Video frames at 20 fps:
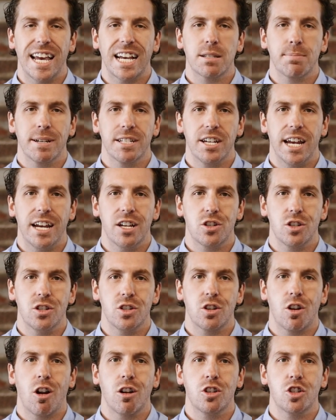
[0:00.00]

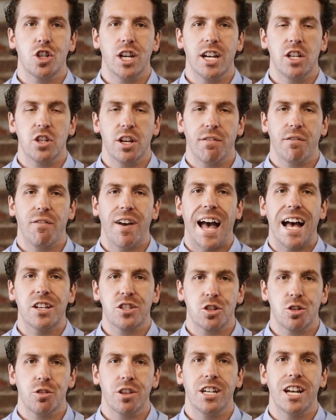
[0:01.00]
expectations are changing
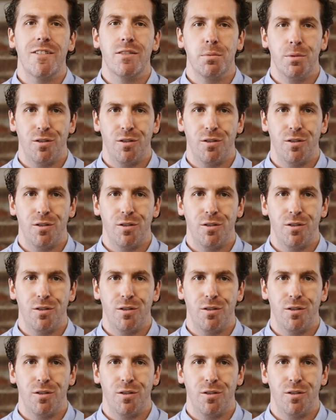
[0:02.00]
faster than ever